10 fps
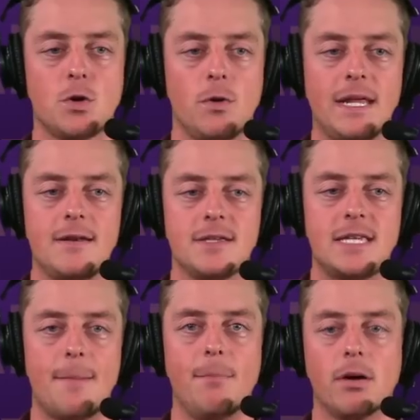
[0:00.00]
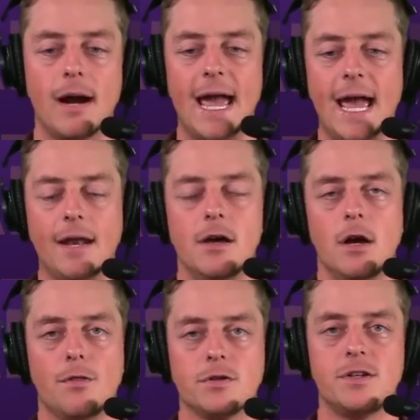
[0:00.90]
old in December, and
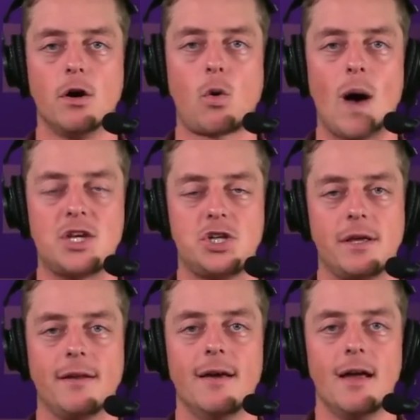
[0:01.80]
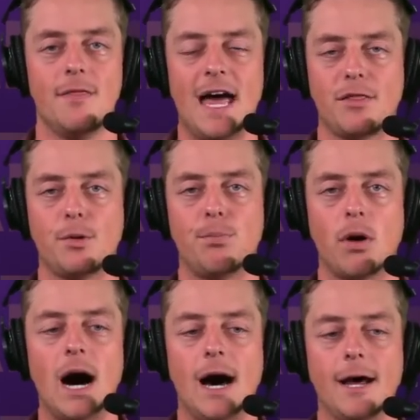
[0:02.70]
there's no question that
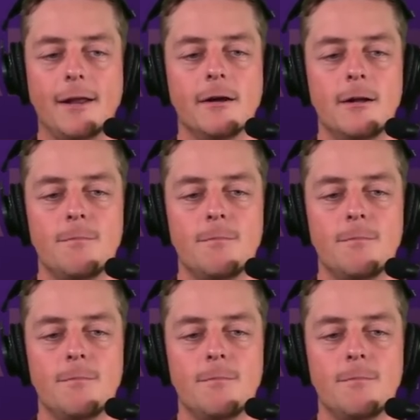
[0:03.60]
LeBron